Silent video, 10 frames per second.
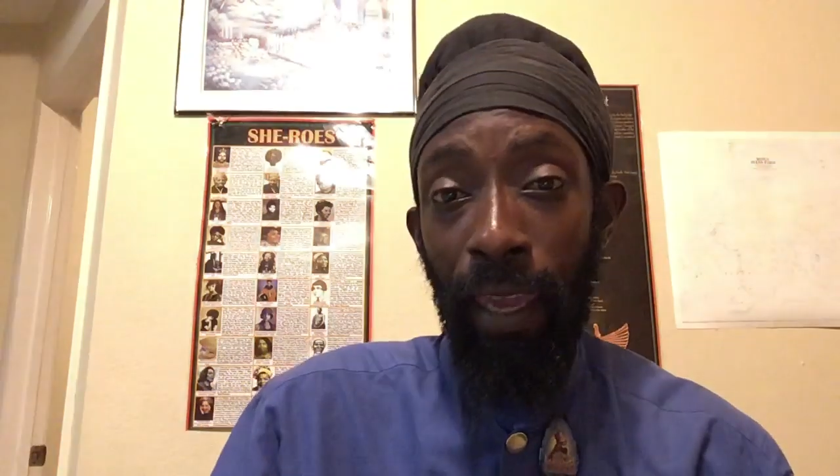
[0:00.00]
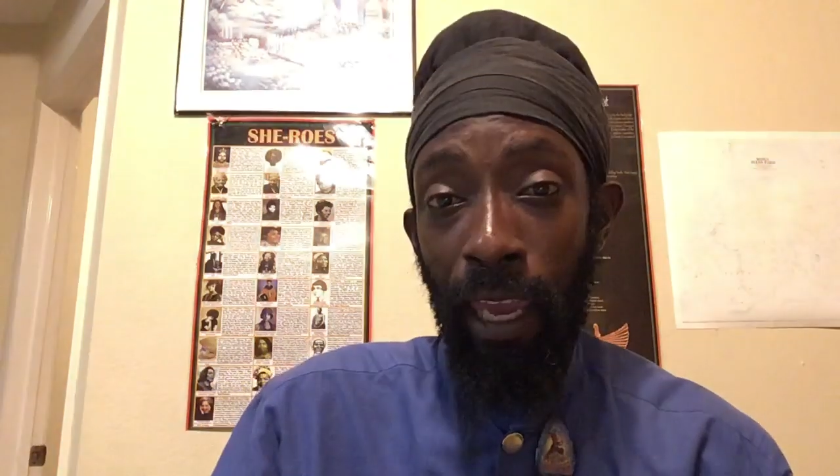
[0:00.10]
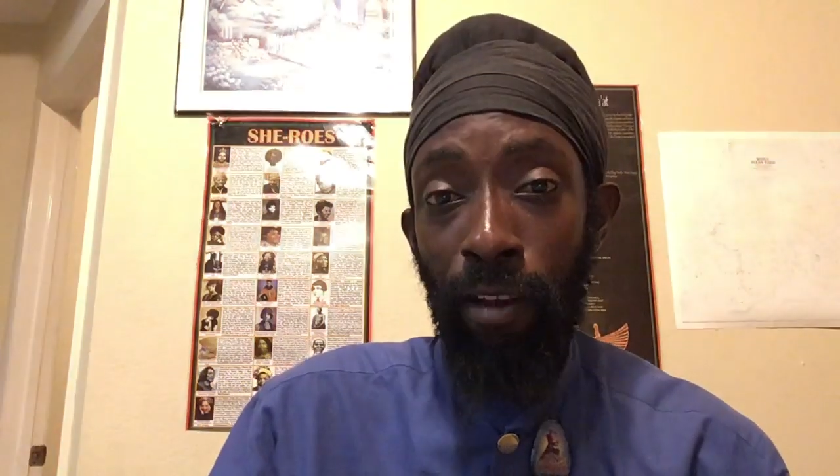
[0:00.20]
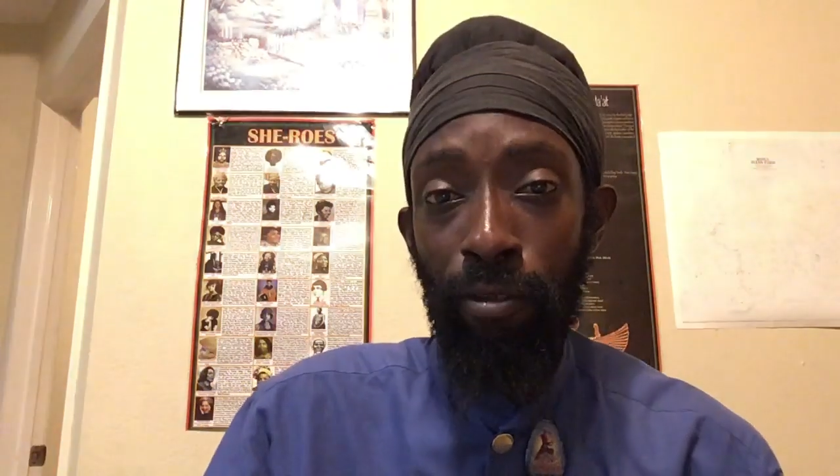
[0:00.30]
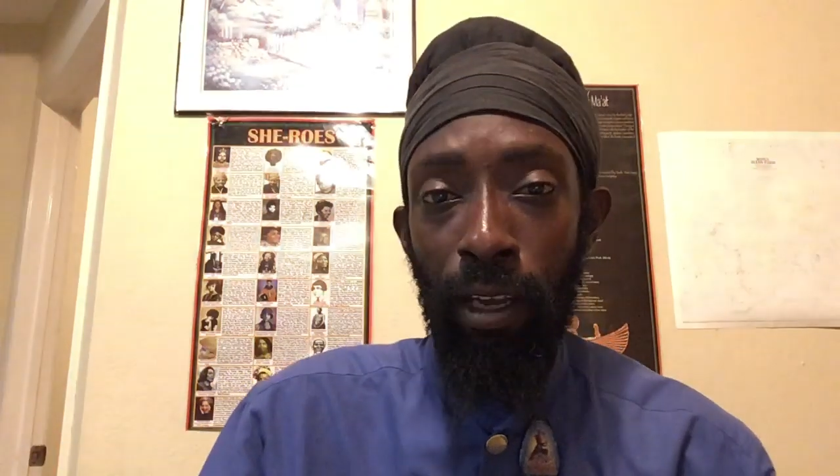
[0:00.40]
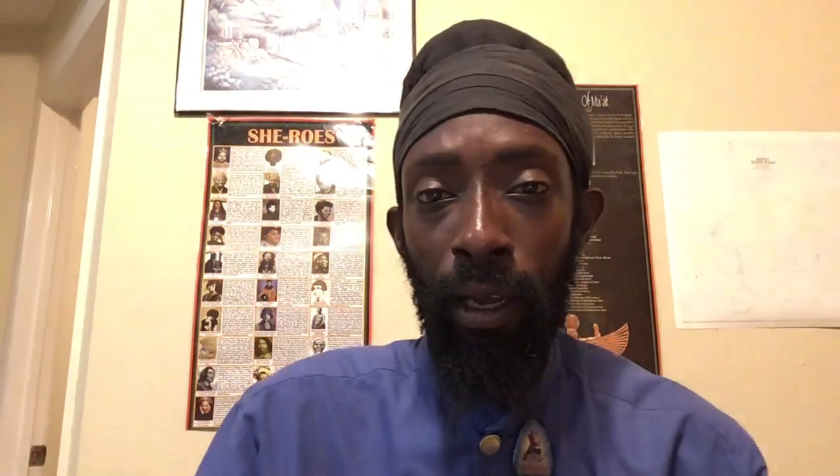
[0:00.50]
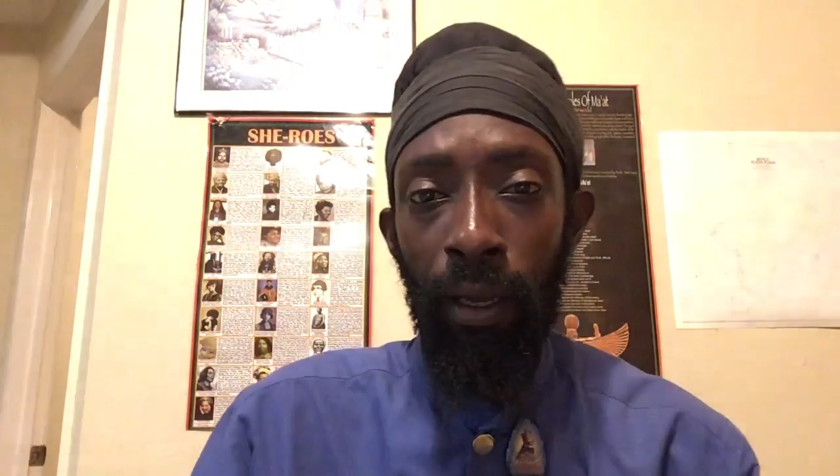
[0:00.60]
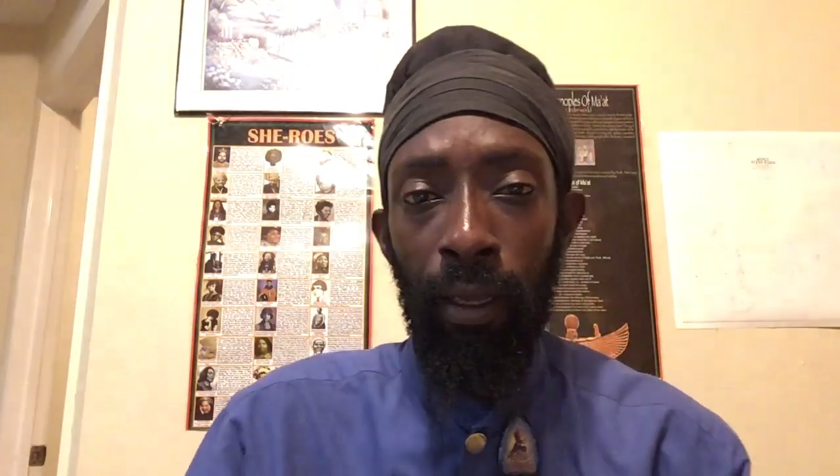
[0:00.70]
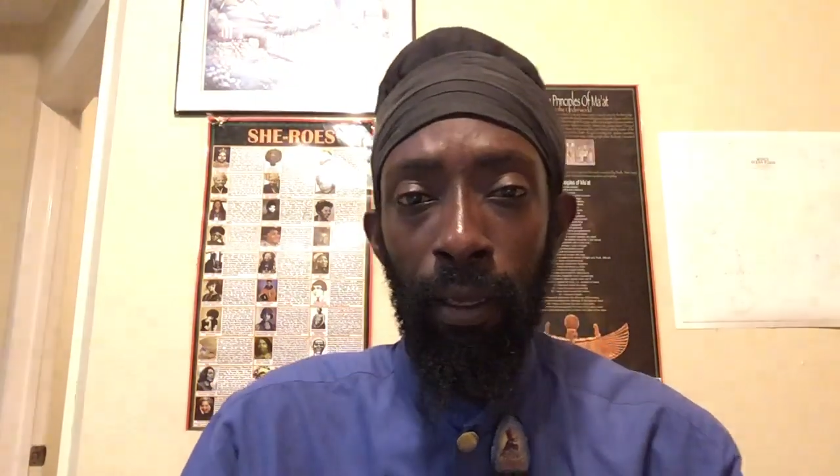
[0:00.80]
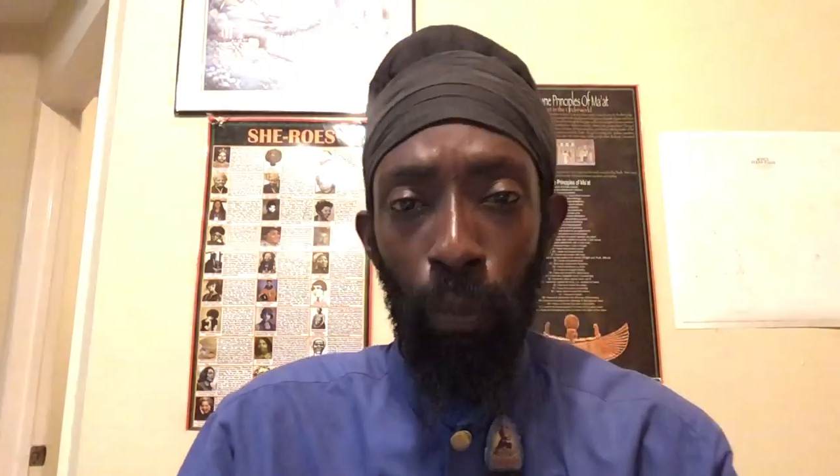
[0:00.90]
area
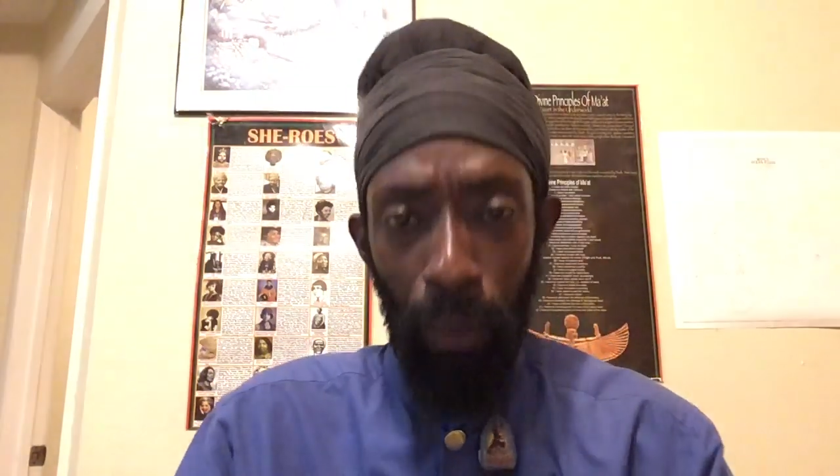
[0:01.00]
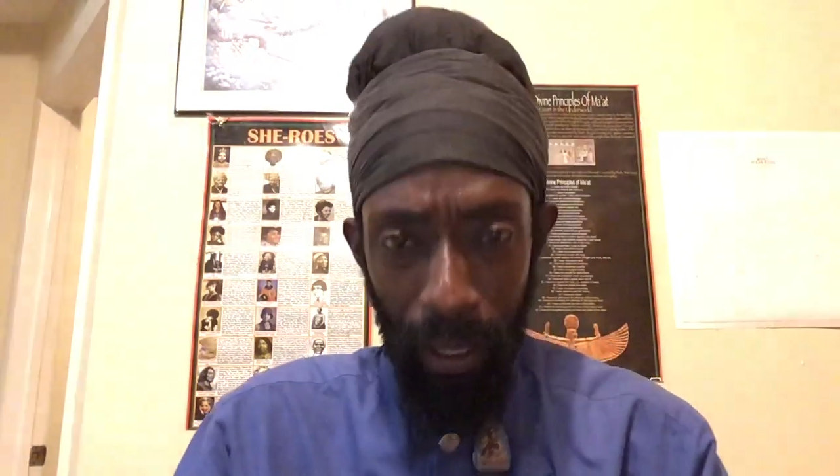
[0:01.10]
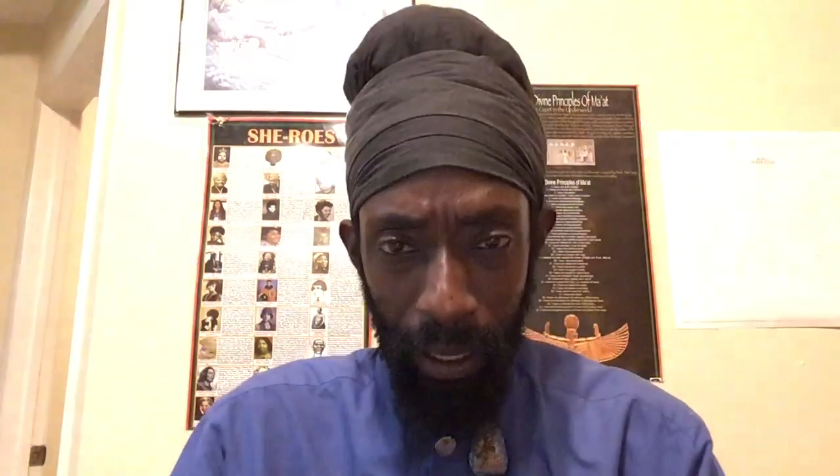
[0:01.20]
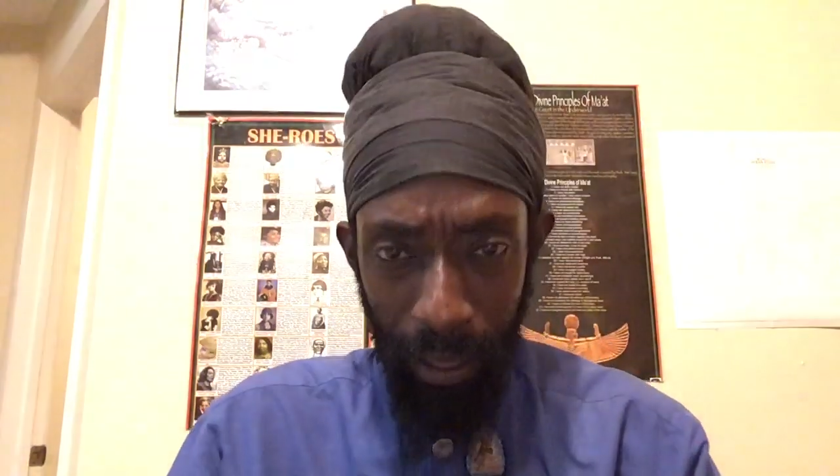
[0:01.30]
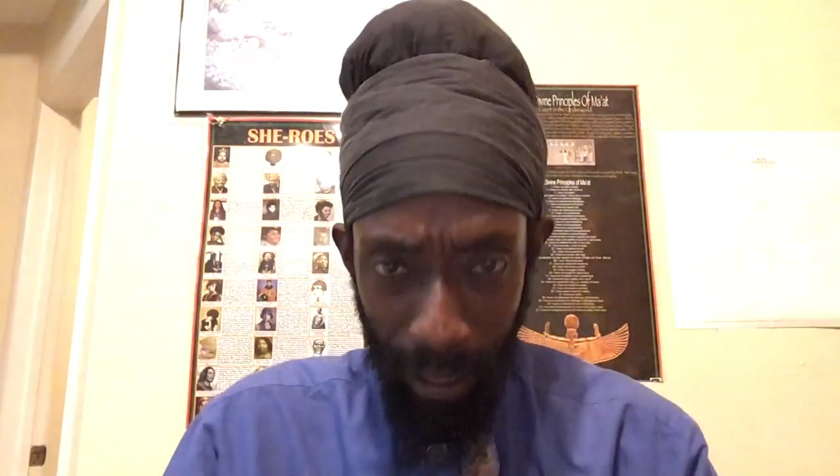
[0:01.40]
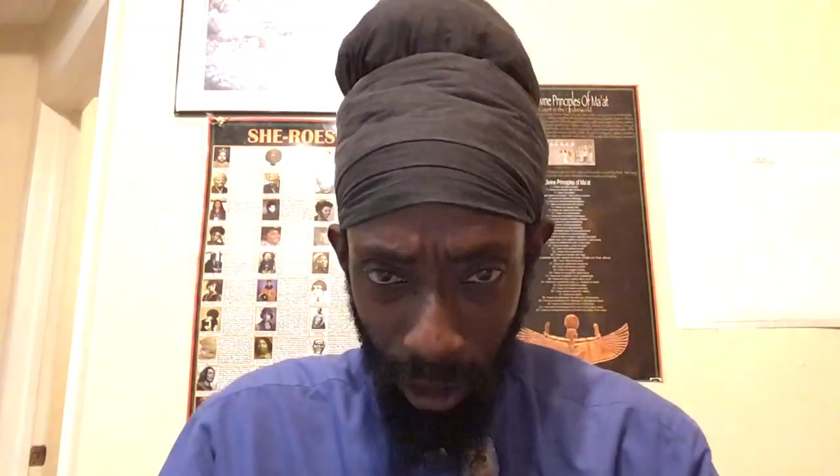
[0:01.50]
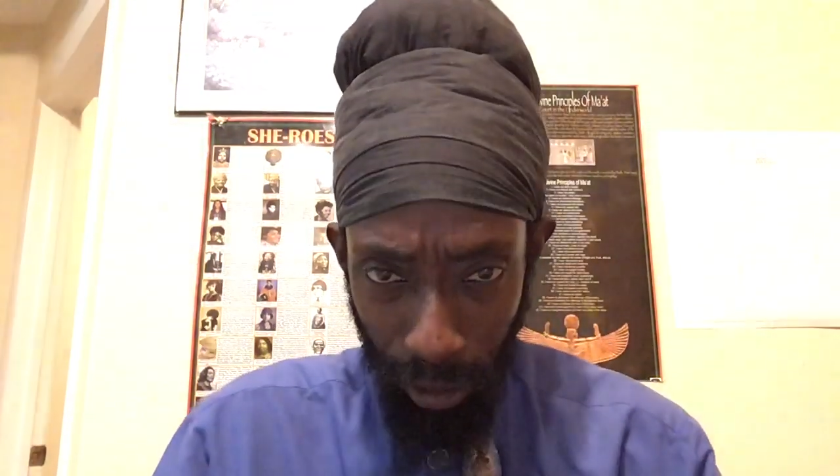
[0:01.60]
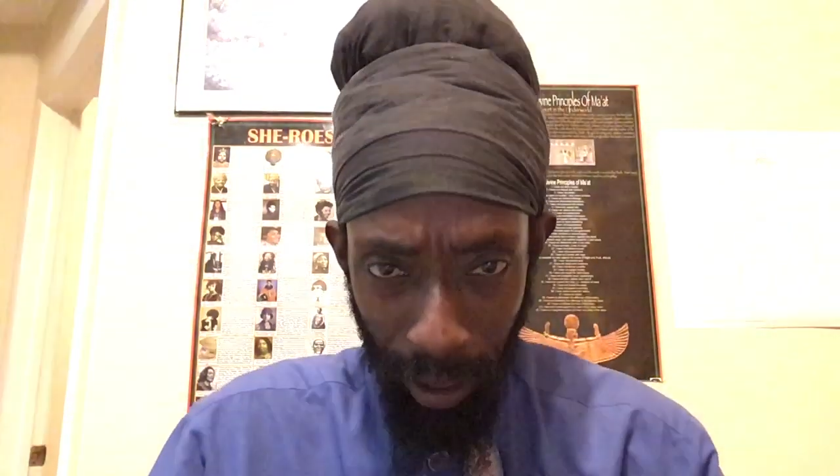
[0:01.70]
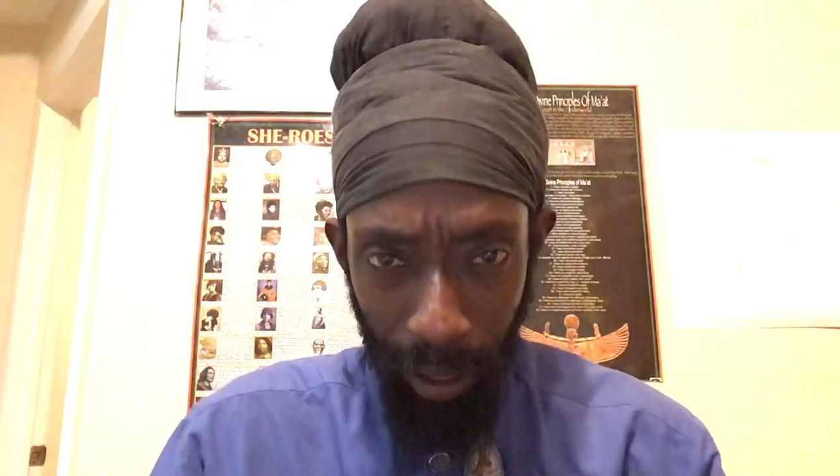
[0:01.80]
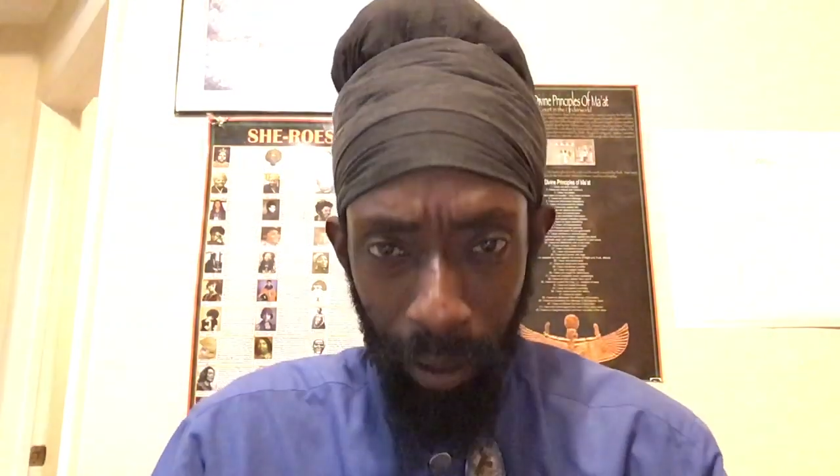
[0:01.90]
within
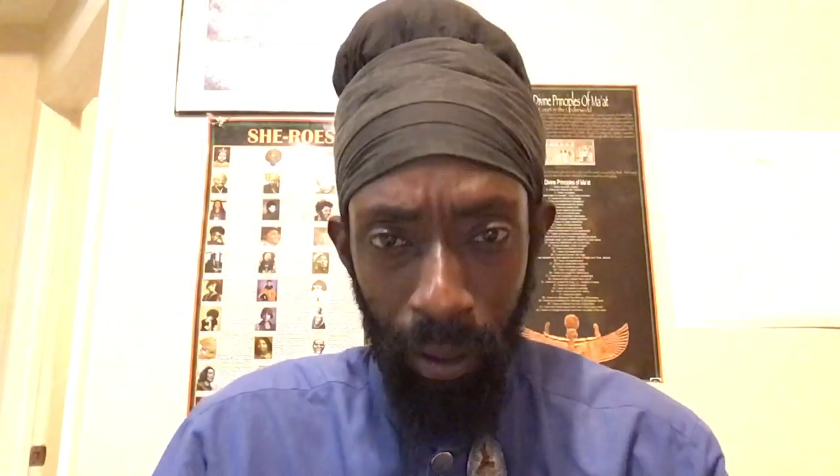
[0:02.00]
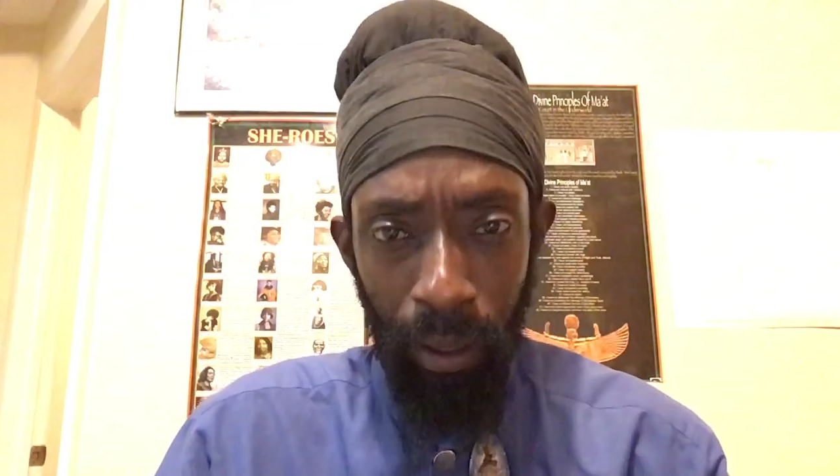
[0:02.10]
Israel,